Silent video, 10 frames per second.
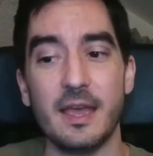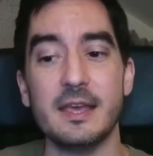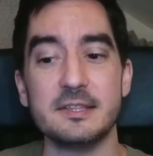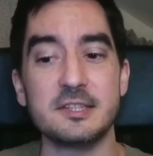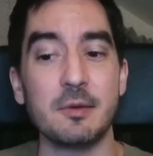
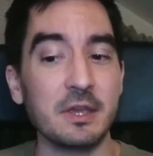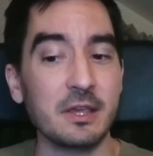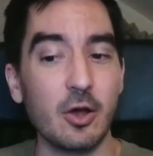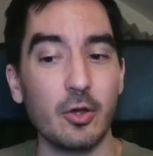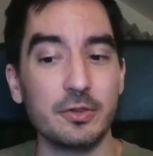is
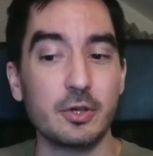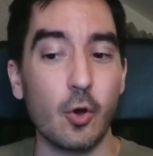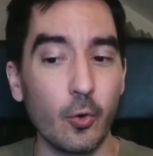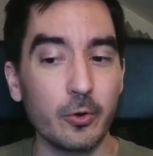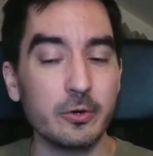something called
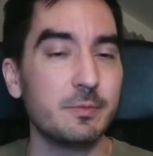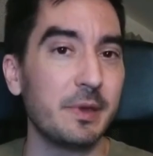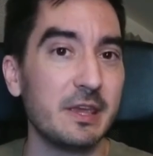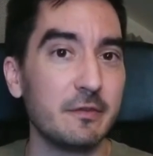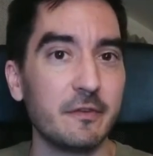corned
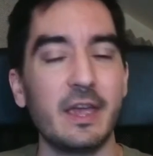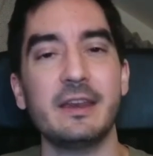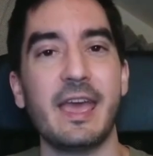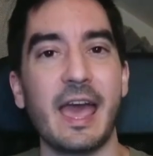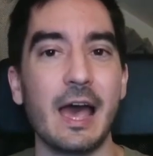beef
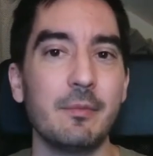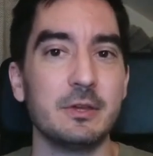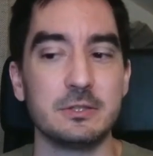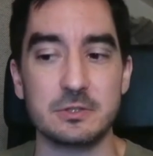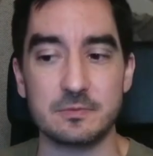and
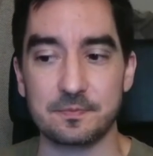cabbage,